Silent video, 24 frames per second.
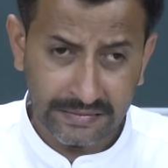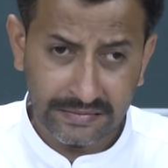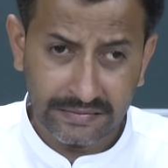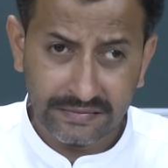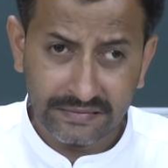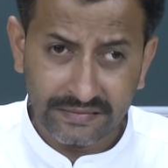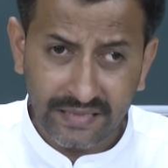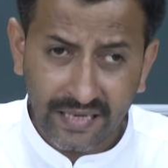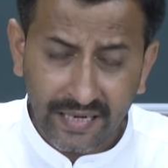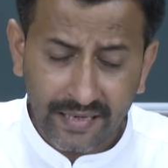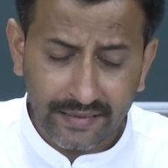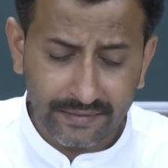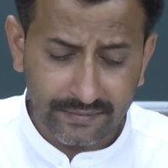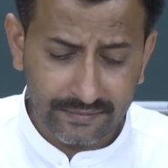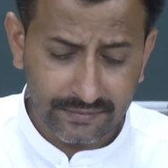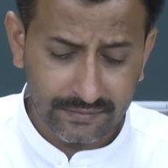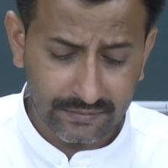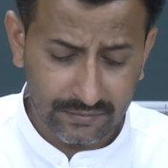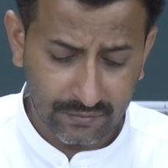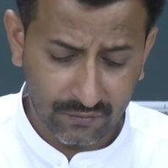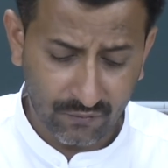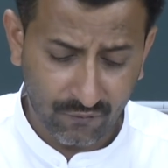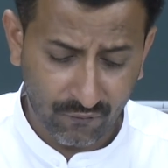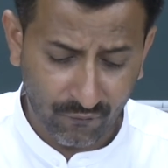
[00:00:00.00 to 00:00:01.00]
Then,
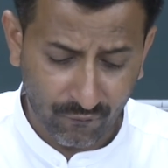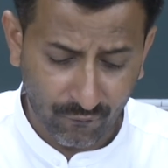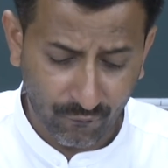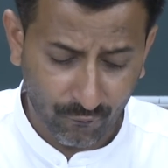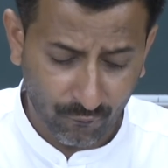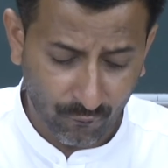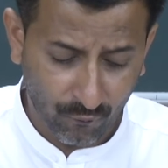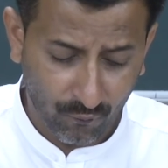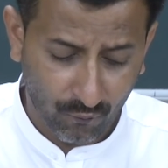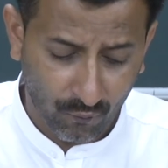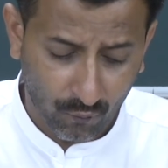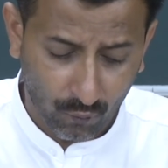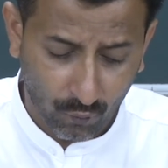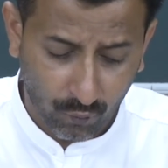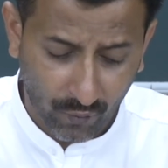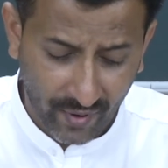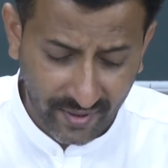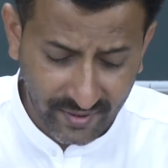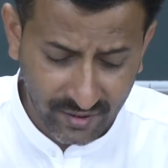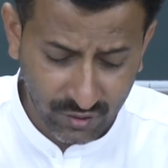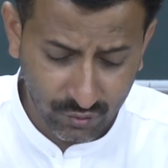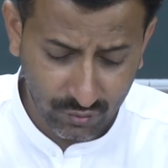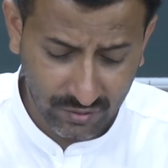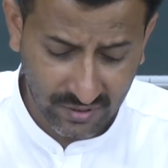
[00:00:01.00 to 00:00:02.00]

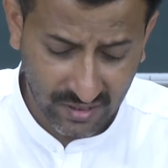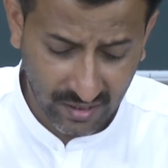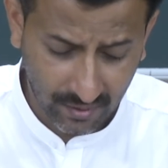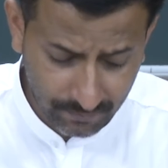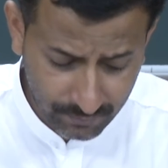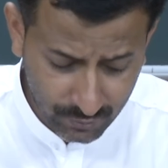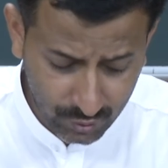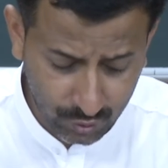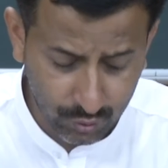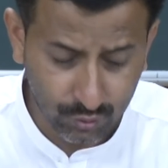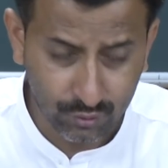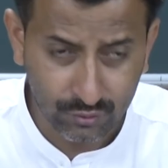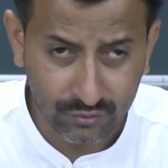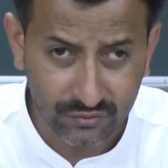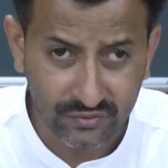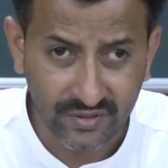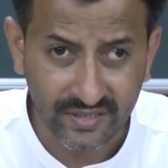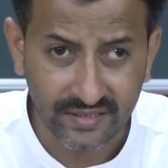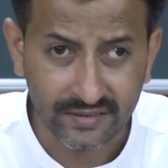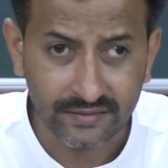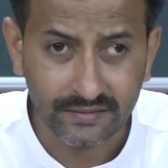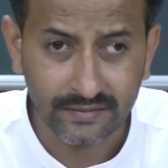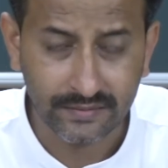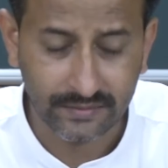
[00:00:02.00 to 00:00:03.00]
when you come to
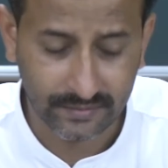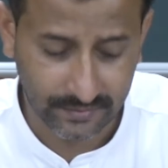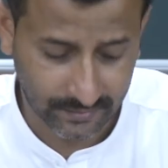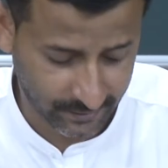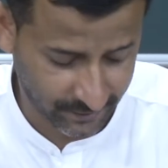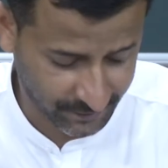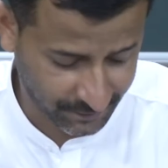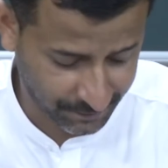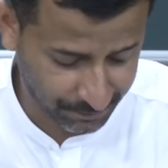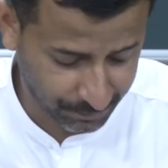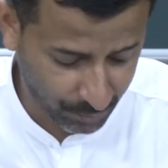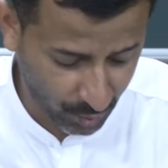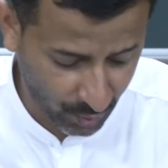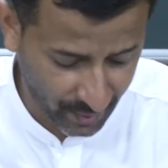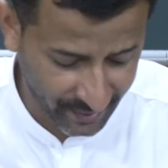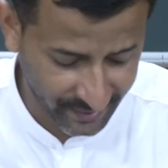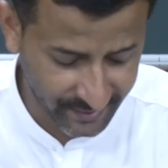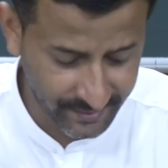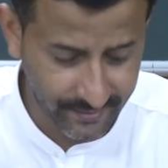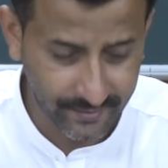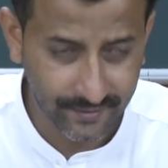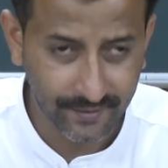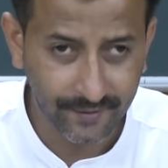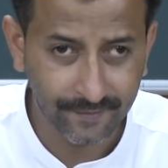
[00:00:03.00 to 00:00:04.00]
this
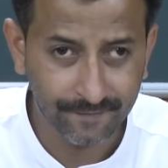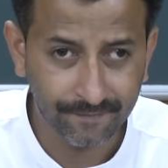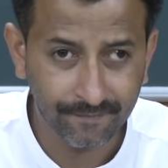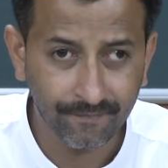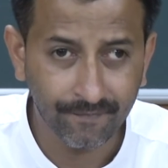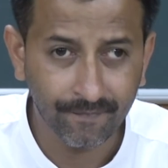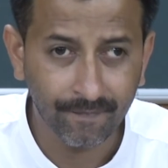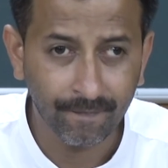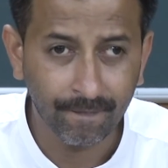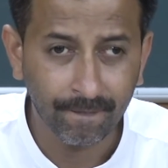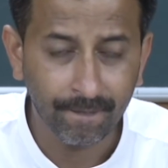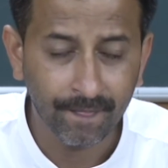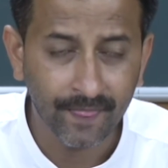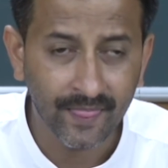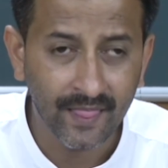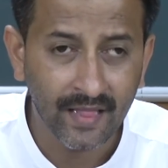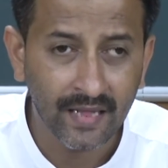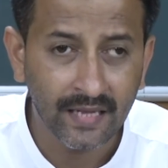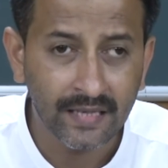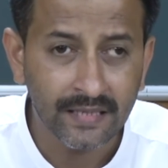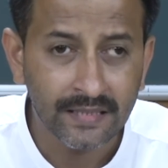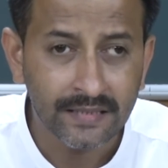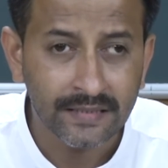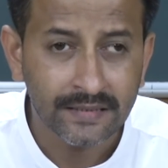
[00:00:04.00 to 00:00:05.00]
point,
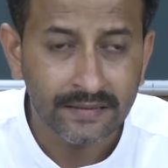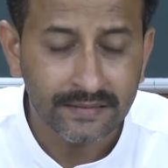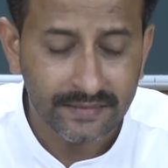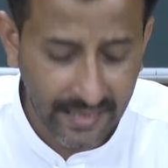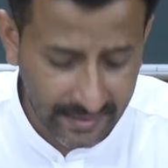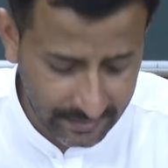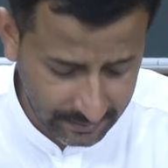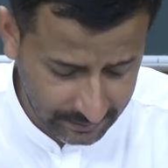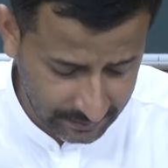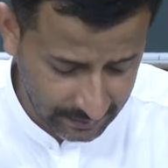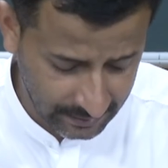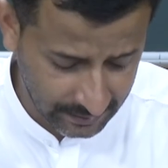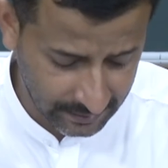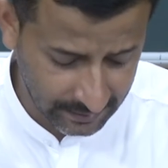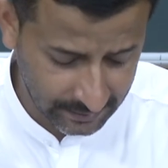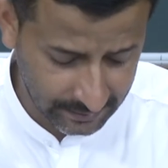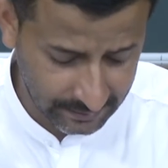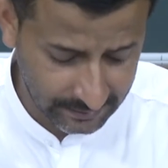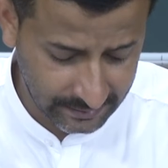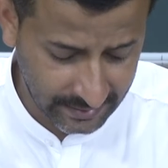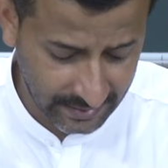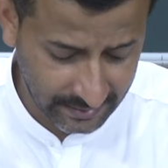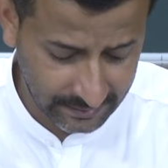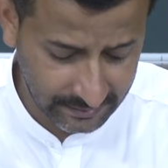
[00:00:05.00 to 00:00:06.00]
that
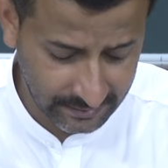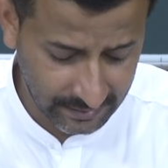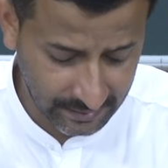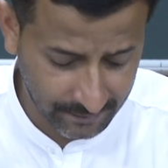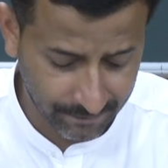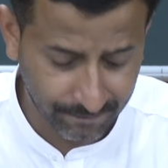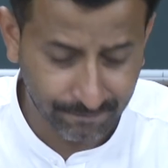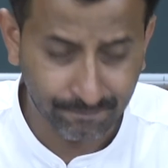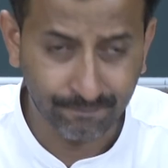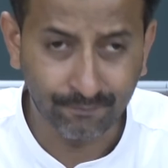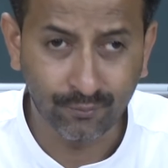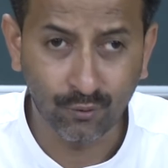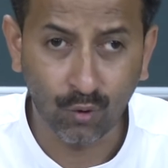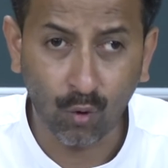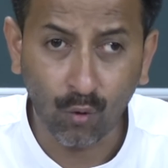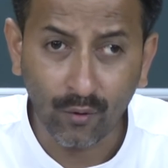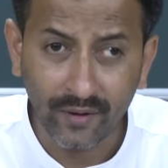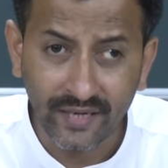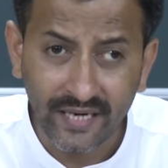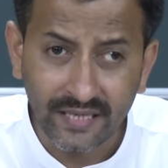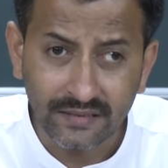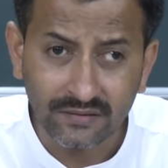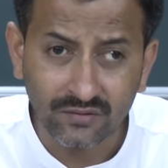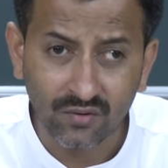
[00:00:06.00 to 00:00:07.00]
the
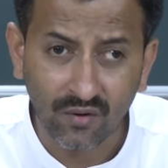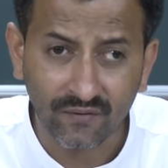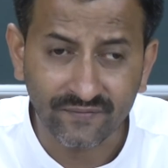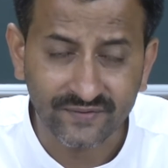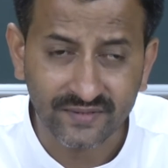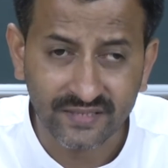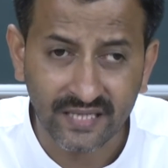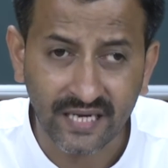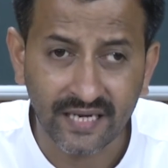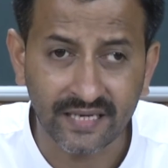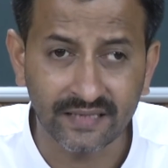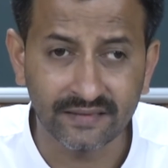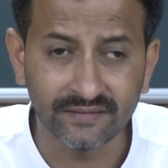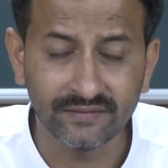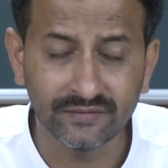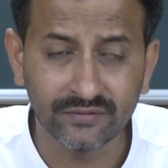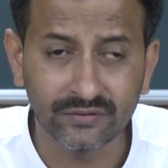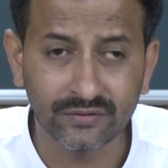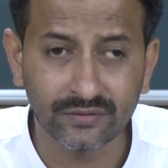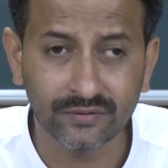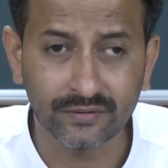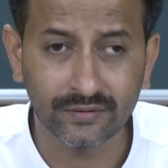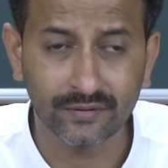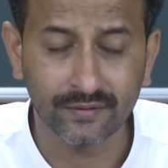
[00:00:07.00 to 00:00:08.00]
progress of
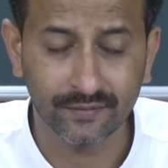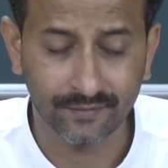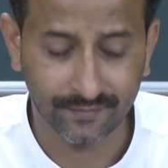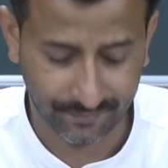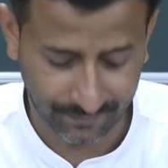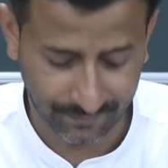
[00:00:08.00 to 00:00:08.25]
science,